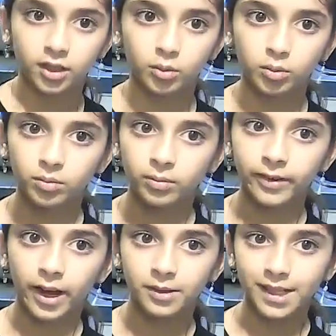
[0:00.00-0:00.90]
that?
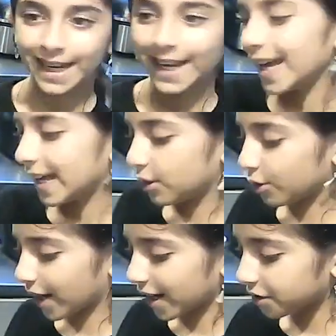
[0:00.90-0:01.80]
Right, what's that?
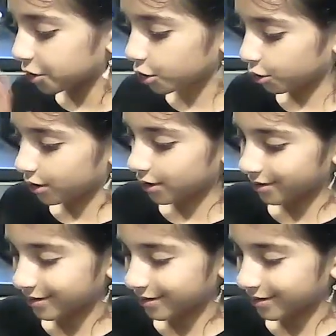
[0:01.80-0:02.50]
Today, too.